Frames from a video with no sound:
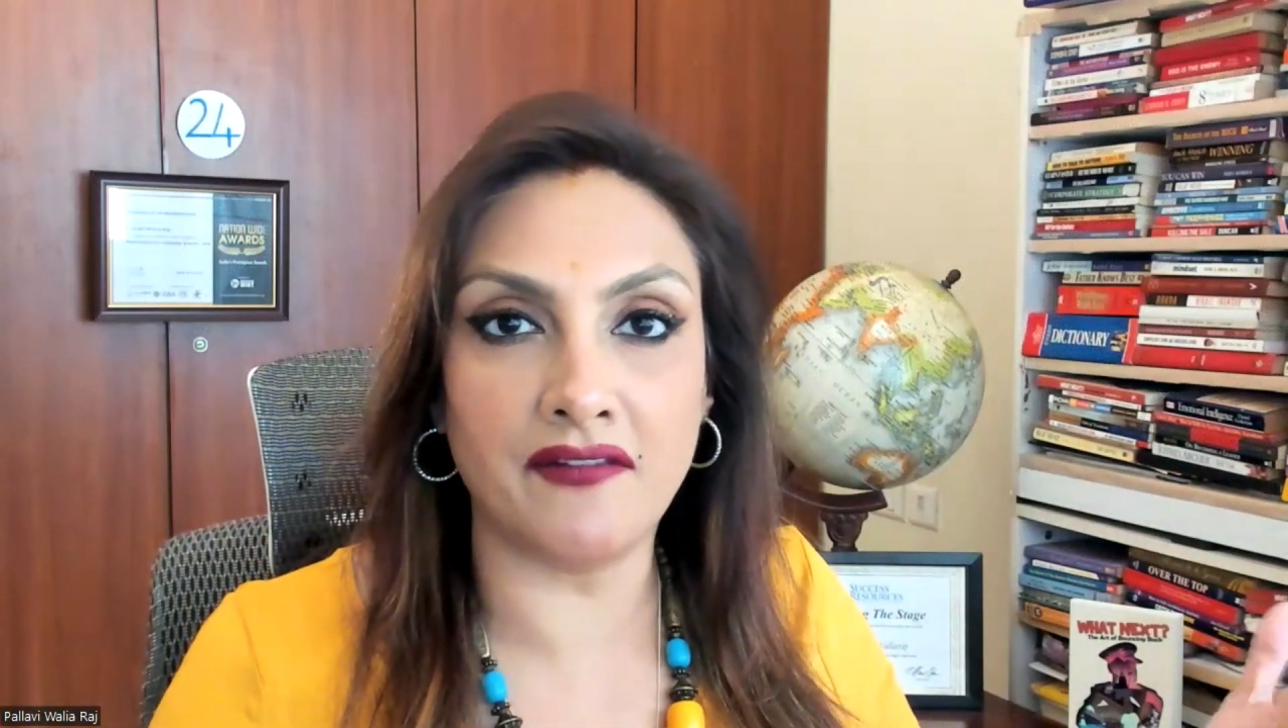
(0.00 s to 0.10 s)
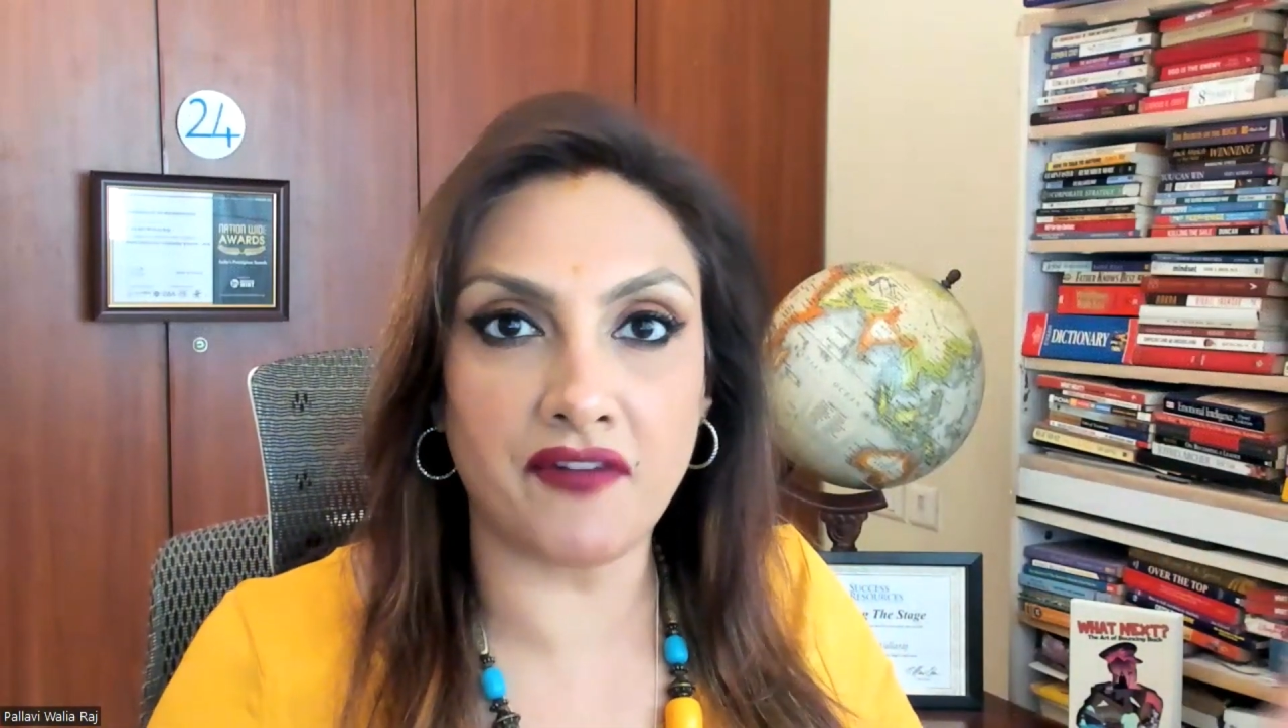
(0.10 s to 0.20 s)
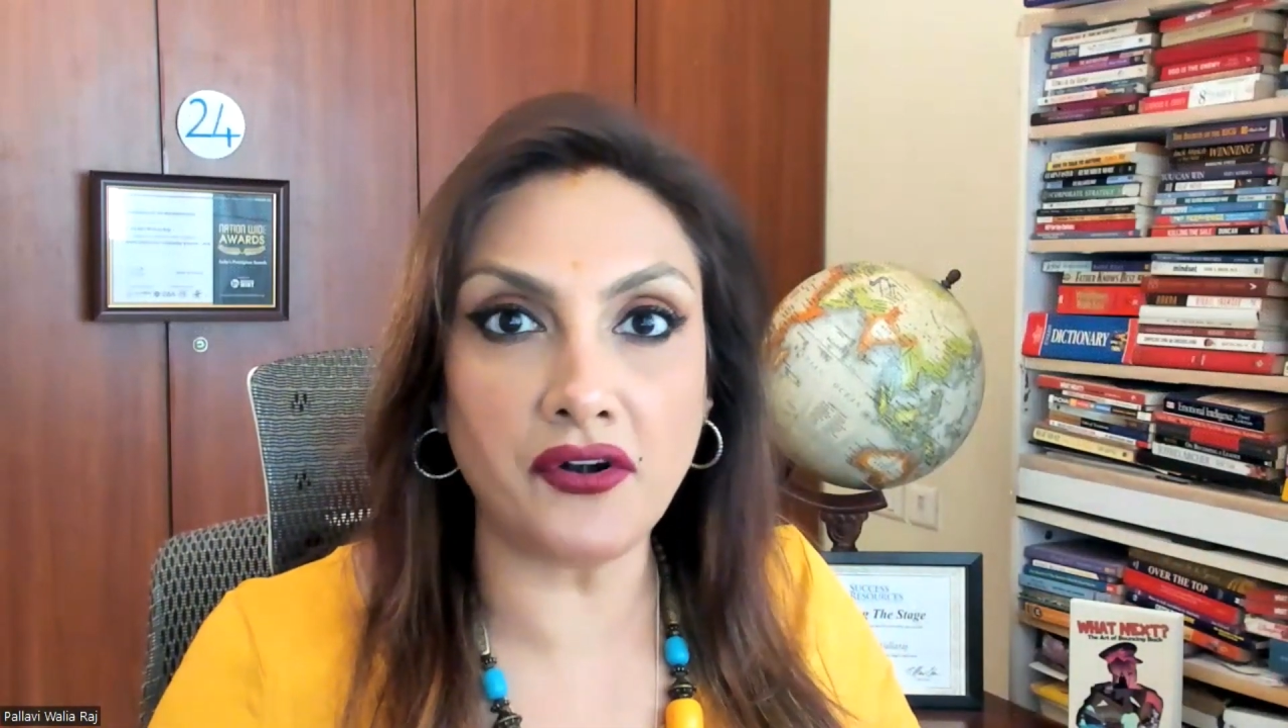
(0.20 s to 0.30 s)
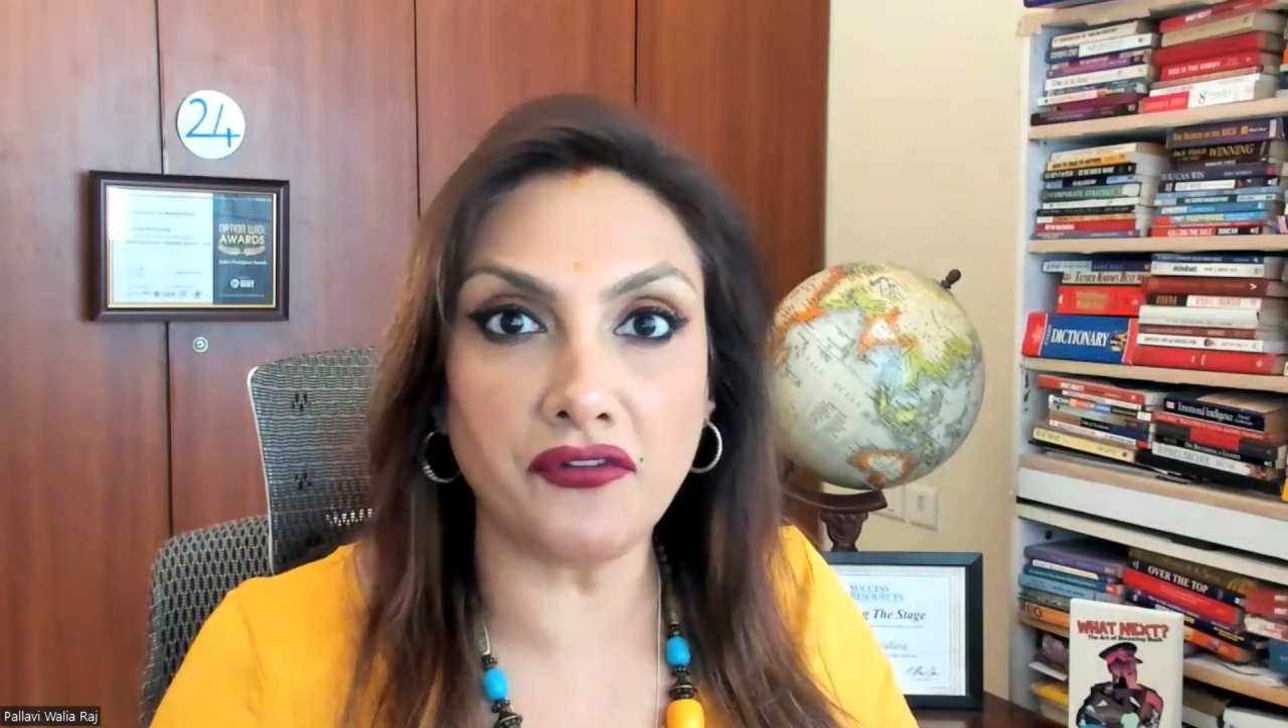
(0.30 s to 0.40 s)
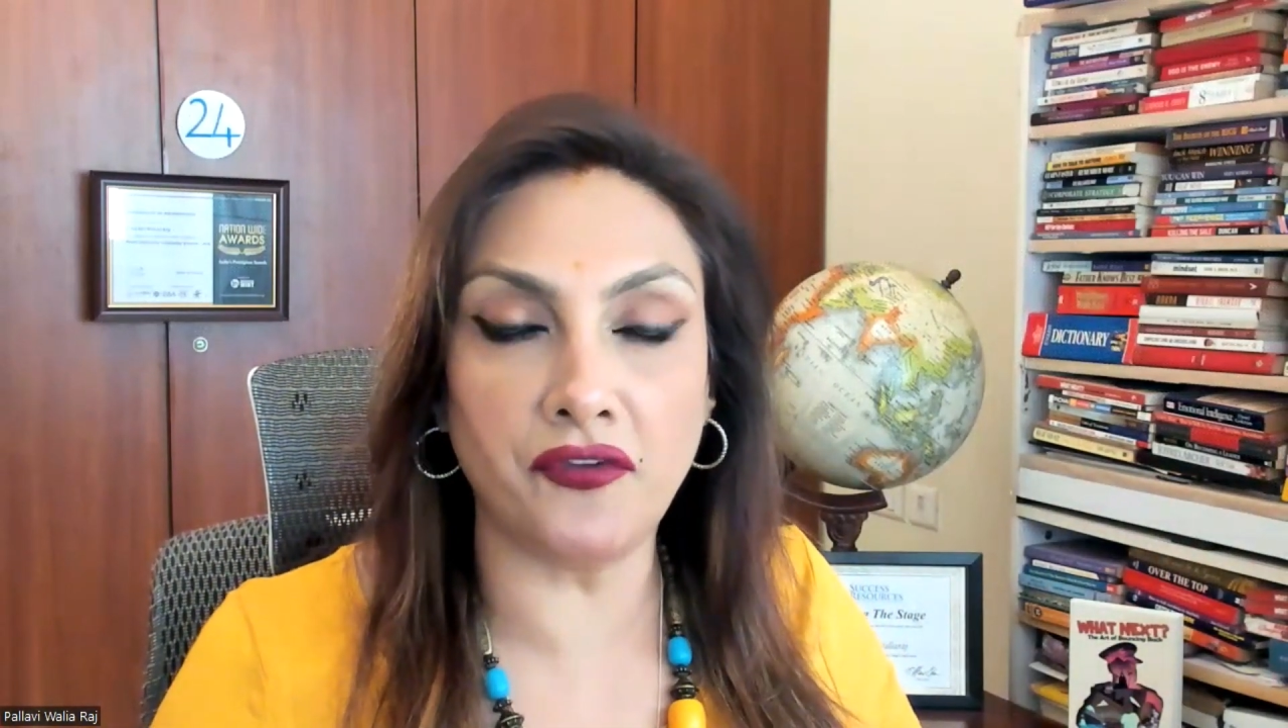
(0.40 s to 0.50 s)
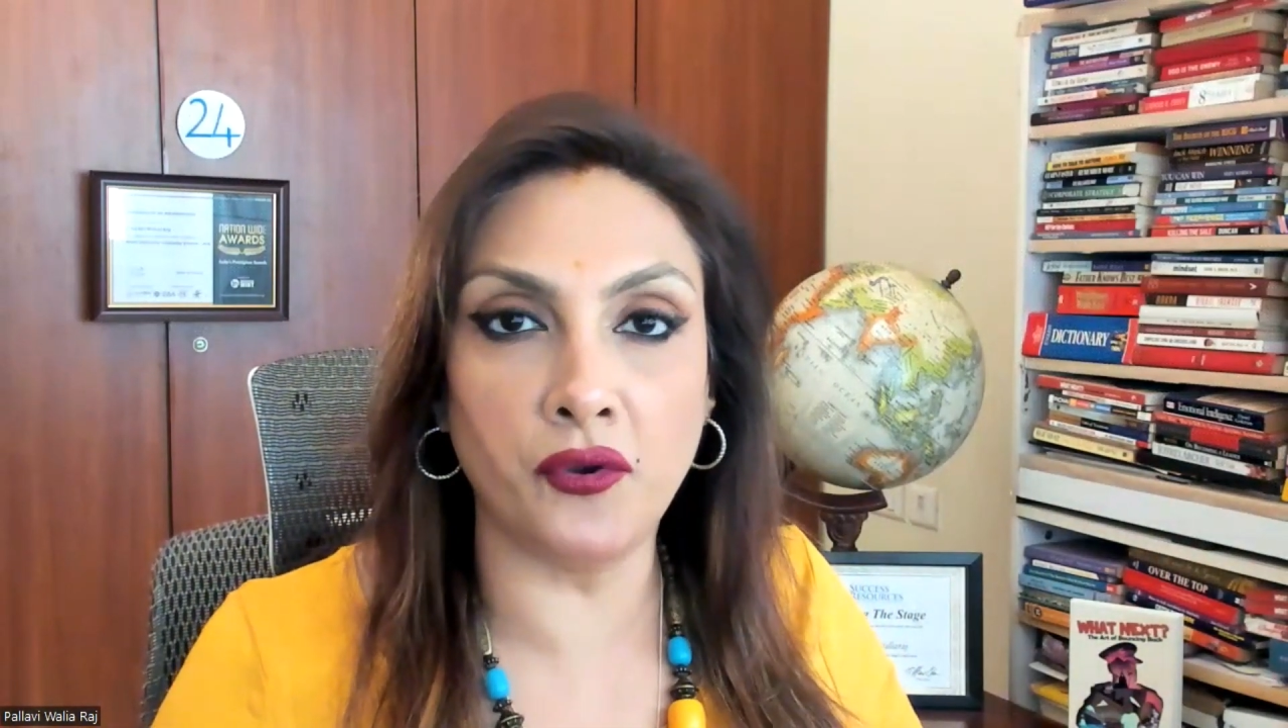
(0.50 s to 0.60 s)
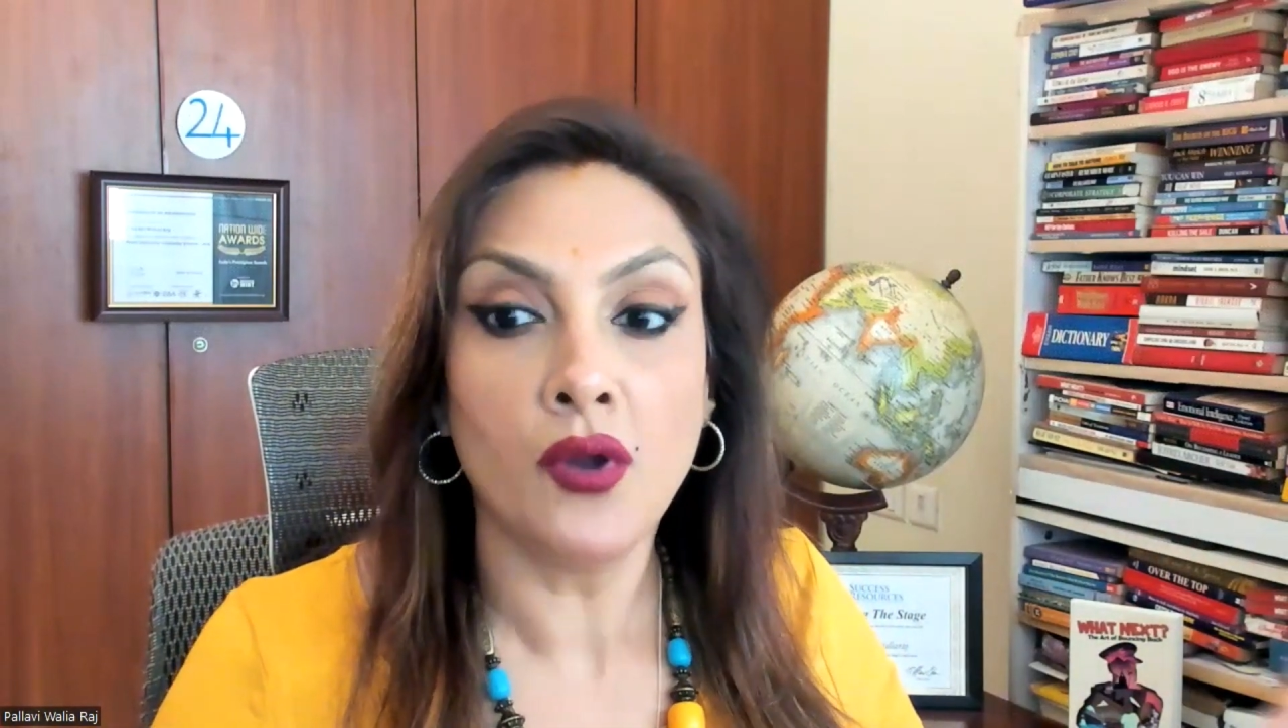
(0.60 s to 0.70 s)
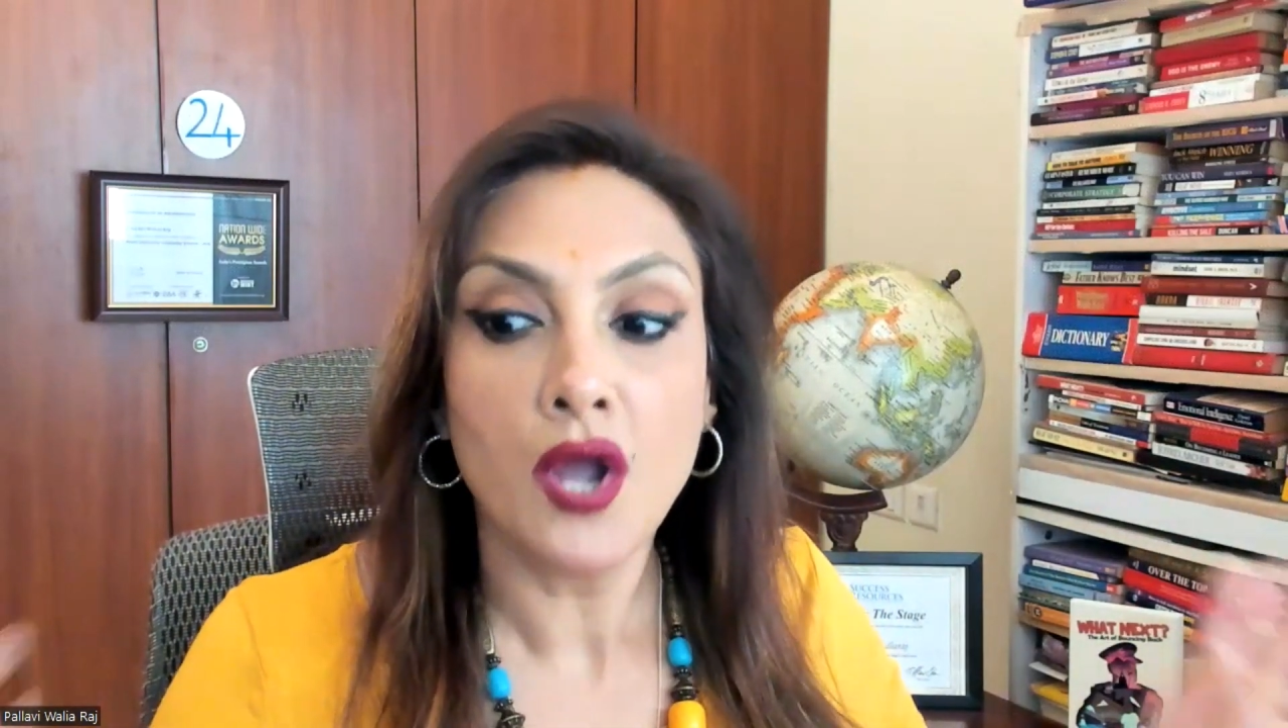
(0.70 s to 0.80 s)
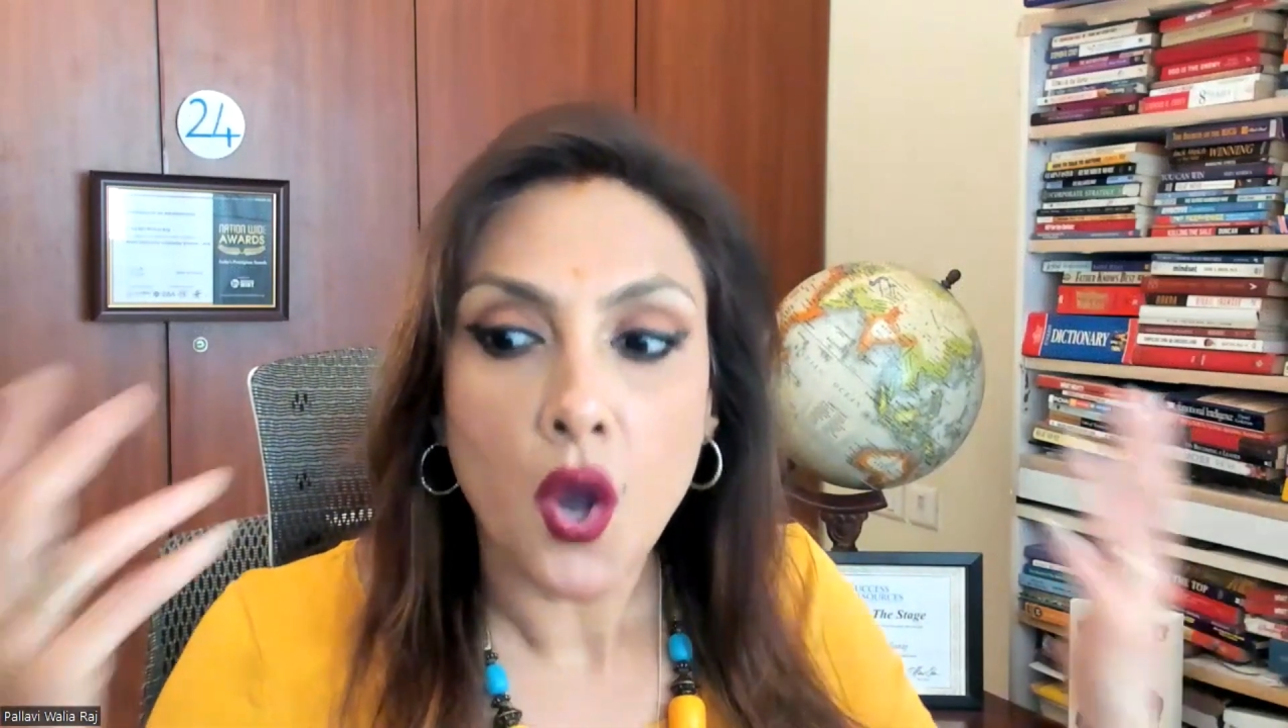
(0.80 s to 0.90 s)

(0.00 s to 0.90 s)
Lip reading: in front of you.